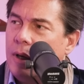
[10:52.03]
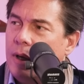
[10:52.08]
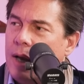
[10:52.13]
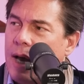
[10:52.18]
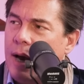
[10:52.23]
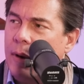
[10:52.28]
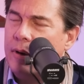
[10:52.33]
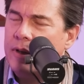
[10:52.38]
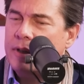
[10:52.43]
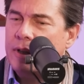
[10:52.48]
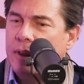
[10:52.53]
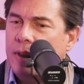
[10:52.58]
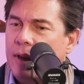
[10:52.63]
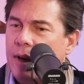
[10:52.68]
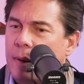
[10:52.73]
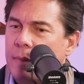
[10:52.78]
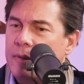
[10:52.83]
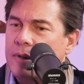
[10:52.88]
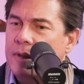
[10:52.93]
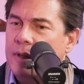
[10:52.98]
How is it that
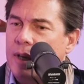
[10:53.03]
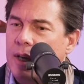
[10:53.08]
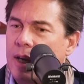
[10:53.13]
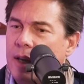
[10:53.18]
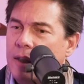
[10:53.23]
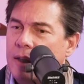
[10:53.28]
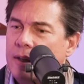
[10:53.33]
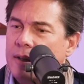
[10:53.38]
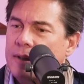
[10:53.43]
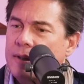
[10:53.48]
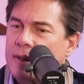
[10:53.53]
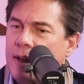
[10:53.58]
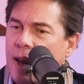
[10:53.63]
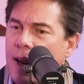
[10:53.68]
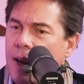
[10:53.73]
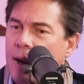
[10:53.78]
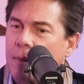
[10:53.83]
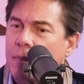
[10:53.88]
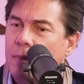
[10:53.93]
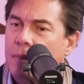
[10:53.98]
I'm seeing the
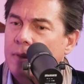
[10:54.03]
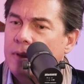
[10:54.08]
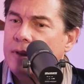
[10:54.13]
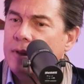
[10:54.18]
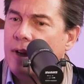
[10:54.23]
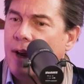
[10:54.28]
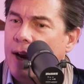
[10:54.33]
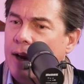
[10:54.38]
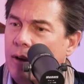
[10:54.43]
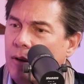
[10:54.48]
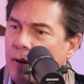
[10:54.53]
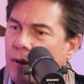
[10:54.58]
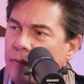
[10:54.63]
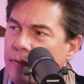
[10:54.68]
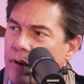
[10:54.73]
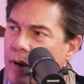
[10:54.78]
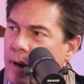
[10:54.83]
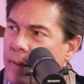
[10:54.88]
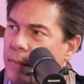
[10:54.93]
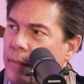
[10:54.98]
same cycle
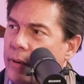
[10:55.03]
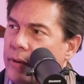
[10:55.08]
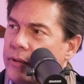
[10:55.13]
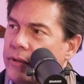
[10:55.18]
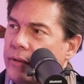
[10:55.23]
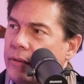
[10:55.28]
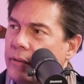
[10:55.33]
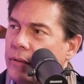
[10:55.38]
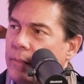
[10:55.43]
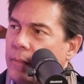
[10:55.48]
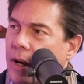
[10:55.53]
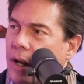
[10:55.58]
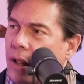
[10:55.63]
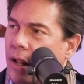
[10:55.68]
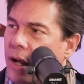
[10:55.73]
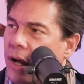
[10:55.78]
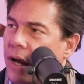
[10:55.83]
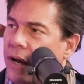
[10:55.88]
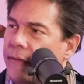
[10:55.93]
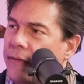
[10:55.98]
of numbers through my
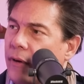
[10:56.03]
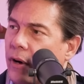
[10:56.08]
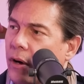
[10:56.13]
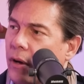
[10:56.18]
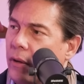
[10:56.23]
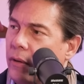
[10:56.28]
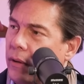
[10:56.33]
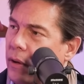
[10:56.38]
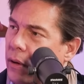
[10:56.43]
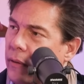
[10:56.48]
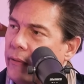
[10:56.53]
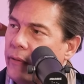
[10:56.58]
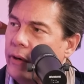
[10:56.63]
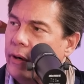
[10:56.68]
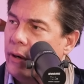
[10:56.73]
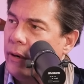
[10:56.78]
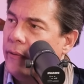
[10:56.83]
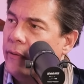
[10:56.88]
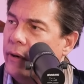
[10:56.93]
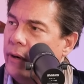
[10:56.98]
life all over
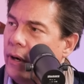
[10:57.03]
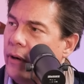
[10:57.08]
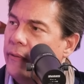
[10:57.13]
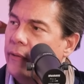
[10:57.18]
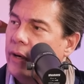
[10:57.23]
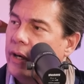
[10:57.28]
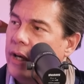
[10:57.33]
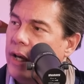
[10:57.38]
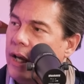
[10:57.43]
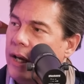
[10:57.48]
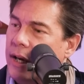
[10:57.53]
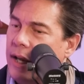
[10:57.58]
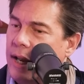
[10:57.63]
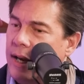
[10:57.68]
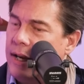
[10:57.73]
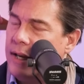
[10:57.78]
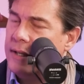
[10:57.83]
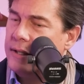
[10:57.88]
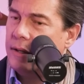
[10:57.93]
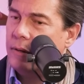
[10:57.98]
and over and over again?
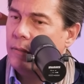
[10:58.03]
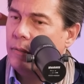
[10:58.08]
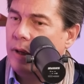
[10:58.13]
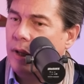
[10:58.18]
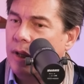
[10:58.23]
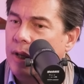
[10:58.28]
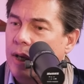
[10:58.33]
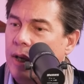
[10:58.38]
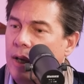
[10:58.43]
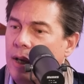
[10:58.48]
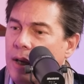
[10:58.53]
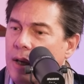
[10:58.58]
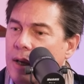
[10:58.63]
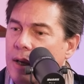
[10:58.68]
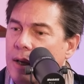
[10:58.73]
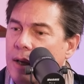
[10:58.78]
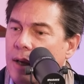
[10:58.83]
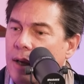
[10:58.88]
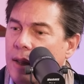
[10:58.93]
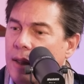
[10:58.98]
And is it really
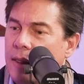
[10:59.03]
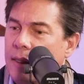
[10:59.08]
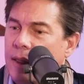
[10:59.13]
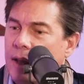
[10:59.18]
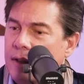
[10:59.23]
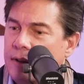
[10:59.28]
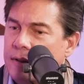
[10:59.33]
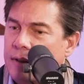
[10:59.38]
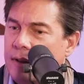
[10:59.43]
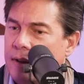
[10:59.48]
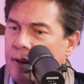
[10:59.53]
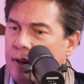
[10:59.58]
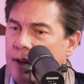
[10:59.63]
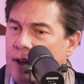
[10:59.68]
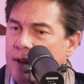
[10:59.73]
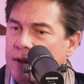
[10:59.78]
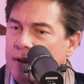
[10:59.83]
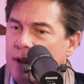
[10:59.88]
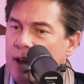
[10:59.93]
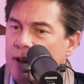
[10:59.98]
that
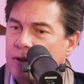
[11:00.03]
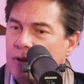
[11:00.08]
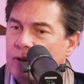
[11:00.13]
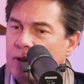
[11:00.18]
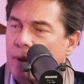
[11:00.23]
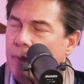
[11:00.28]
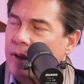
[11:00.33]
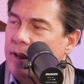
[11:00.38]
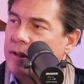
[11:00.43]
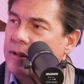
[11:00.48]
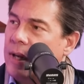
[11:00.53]
these things are something